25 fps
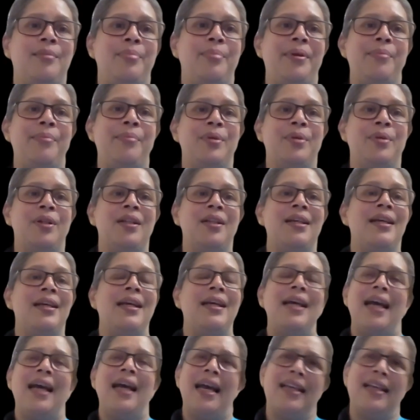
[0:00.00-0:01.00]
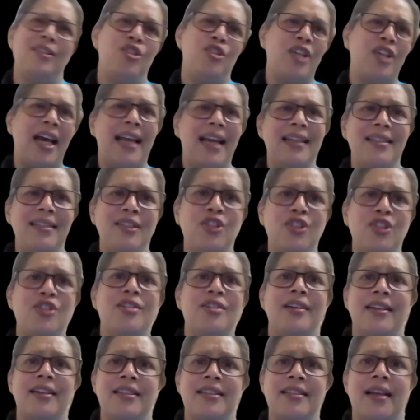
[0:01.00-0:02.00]
people and challenge
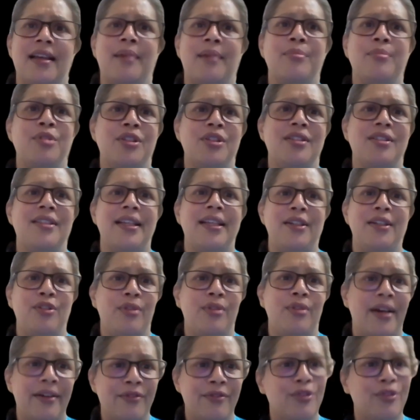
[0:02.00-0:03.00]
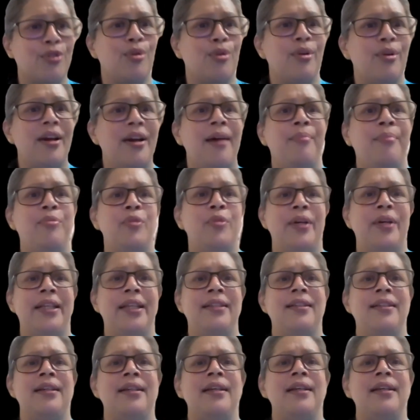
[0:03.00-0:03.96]
assumptions that you have grown up with.